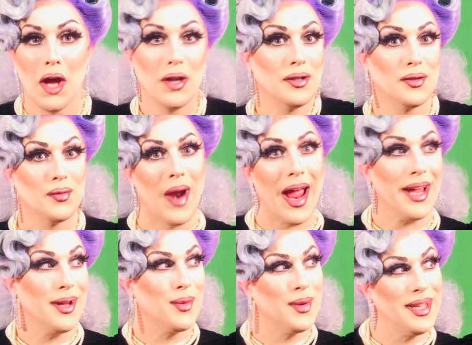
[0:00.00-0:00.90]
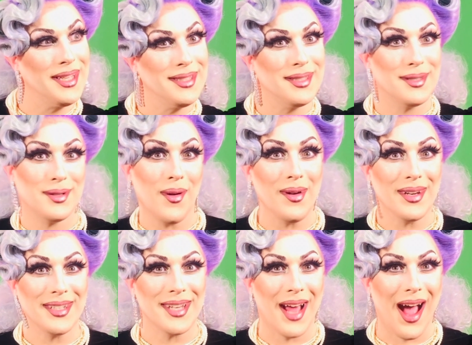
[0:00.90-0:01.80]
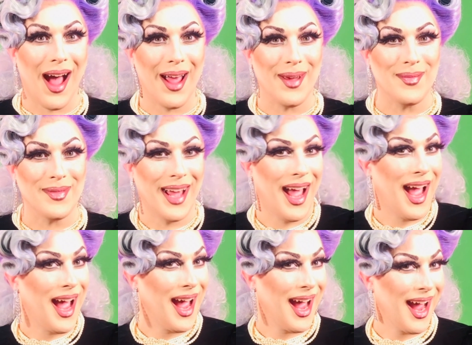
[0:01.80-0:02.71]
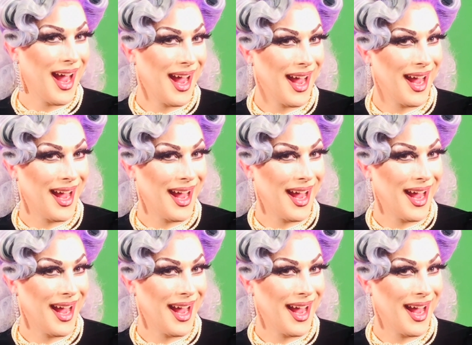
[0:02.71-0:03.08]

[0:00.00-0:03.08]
Drag Queen Storytime. Merry Christmas!